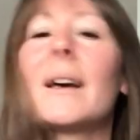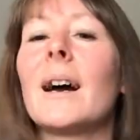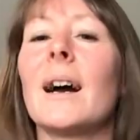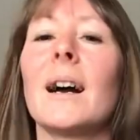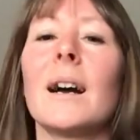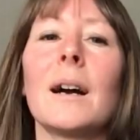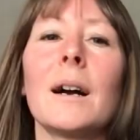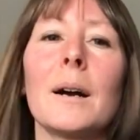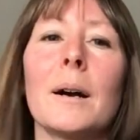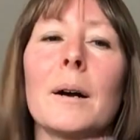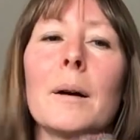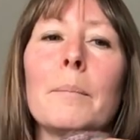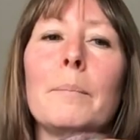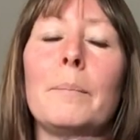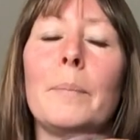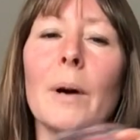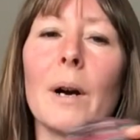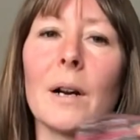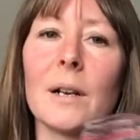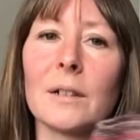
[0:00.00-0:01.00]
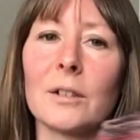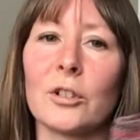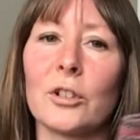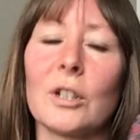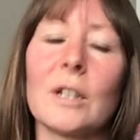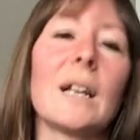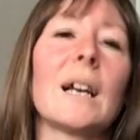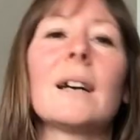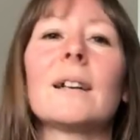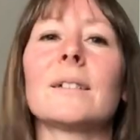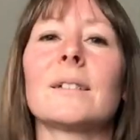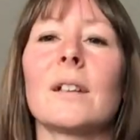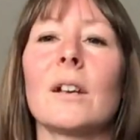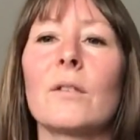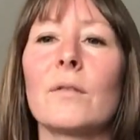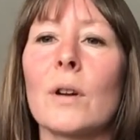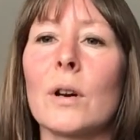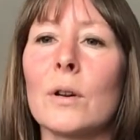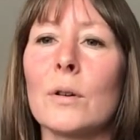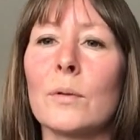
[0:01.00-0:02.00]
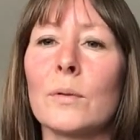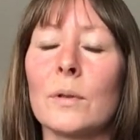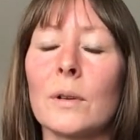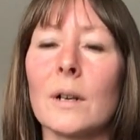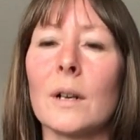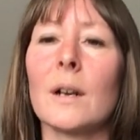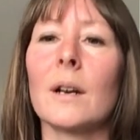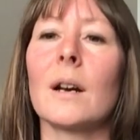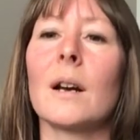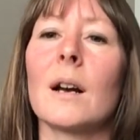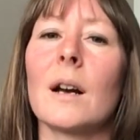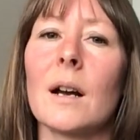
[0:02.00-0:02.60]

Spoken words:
But she has her own